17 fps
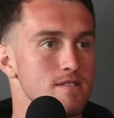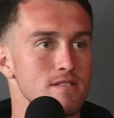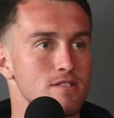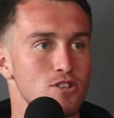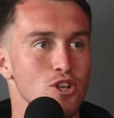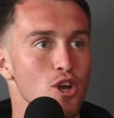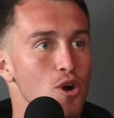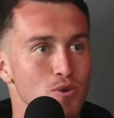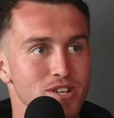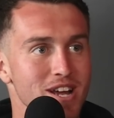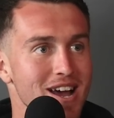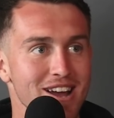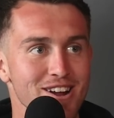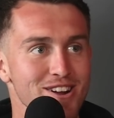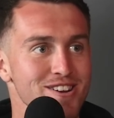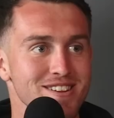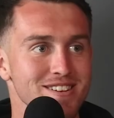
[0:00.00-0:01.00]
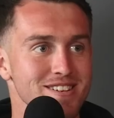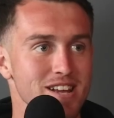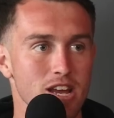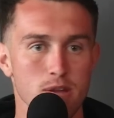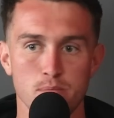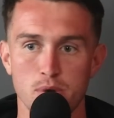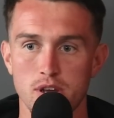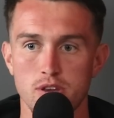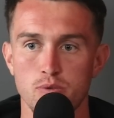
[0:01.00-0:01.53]
so tired and dead,
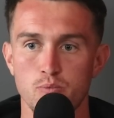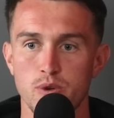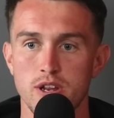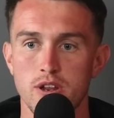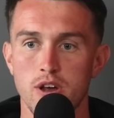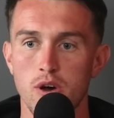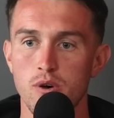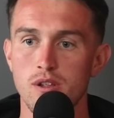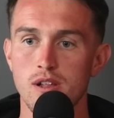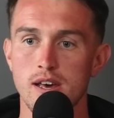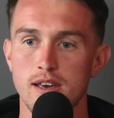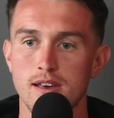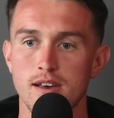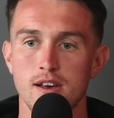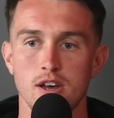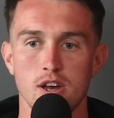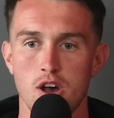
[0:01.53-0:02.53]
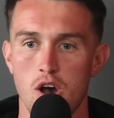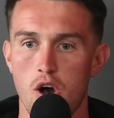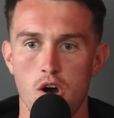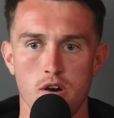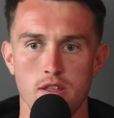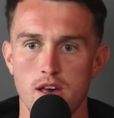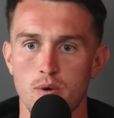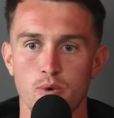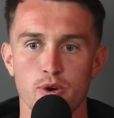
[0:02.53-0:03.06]
yeah. but you, we know like
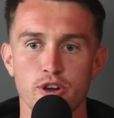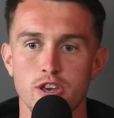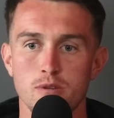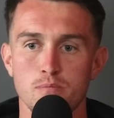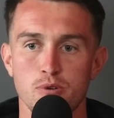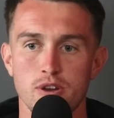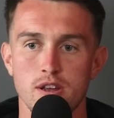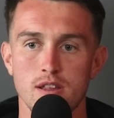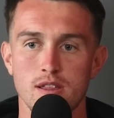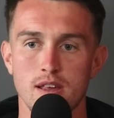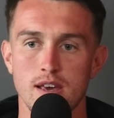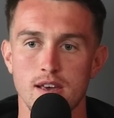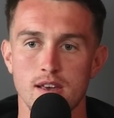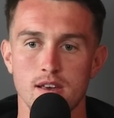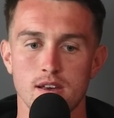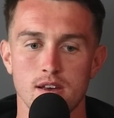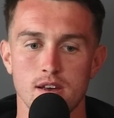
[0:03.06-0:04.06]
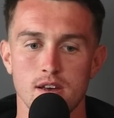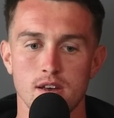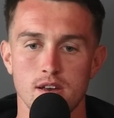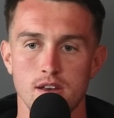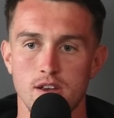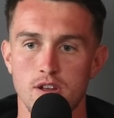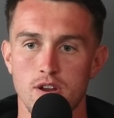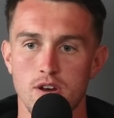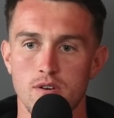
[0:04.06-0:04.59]
all that work you put in, like,
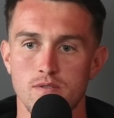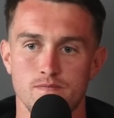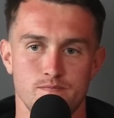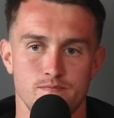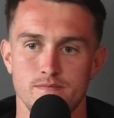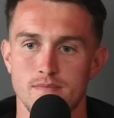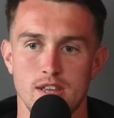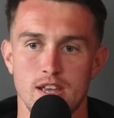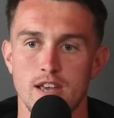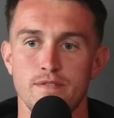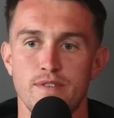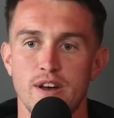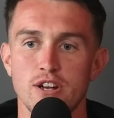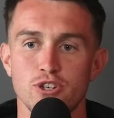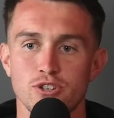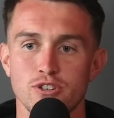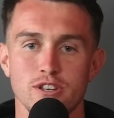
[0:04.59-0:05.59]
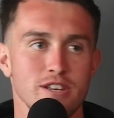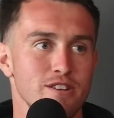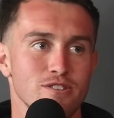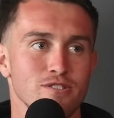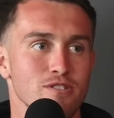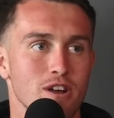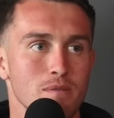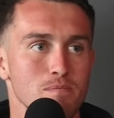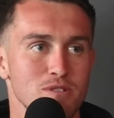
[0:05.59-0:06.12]
you know, eventually
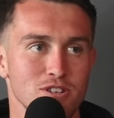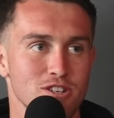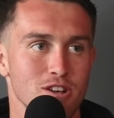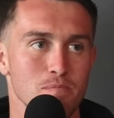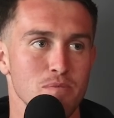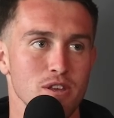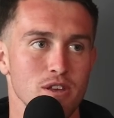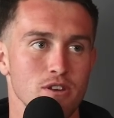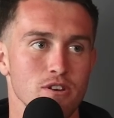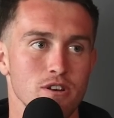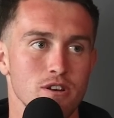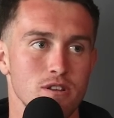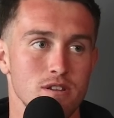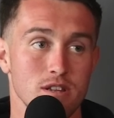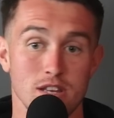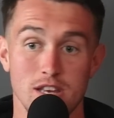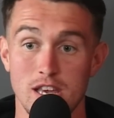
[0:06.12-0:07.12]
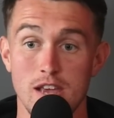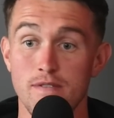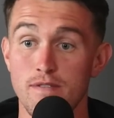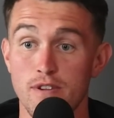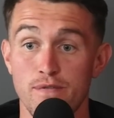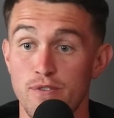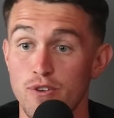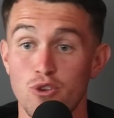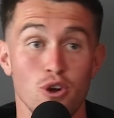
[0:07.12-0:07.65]
it'll come to something good, mm. even
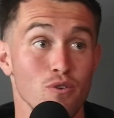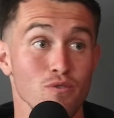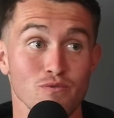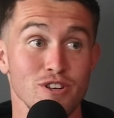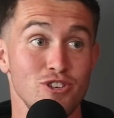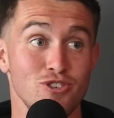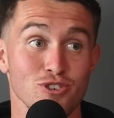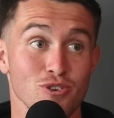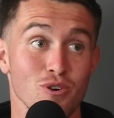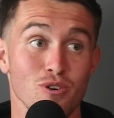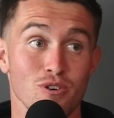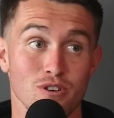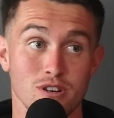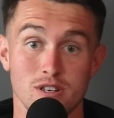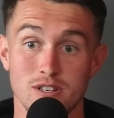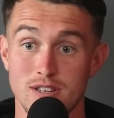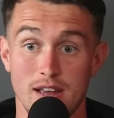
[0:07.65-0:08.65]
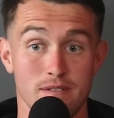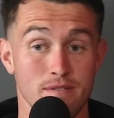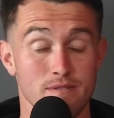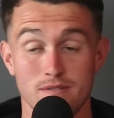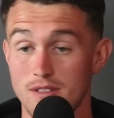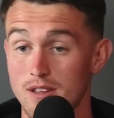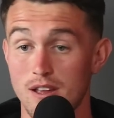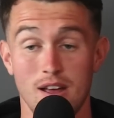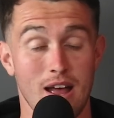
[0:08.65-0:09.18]
if you don't reach your goal. Because I,
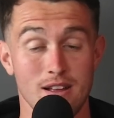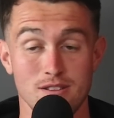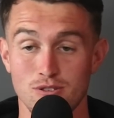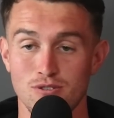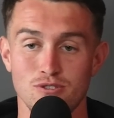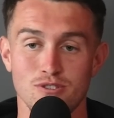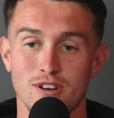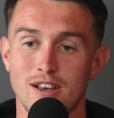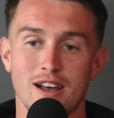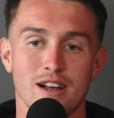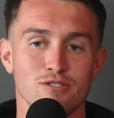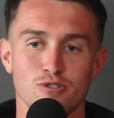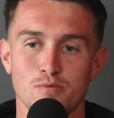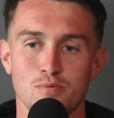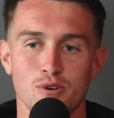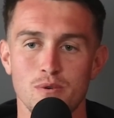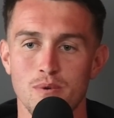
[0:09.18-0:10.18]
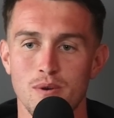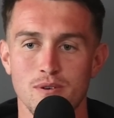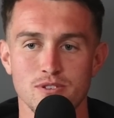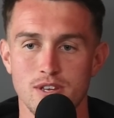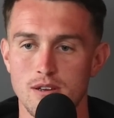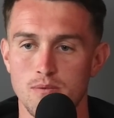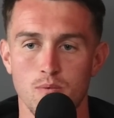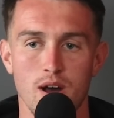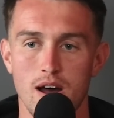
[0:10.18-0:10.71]
yeah, I told you, I got to a point where I was
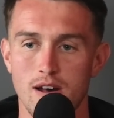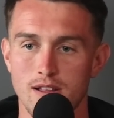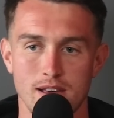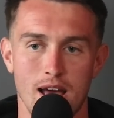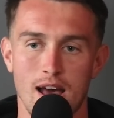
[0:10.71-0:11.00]
like, wow, like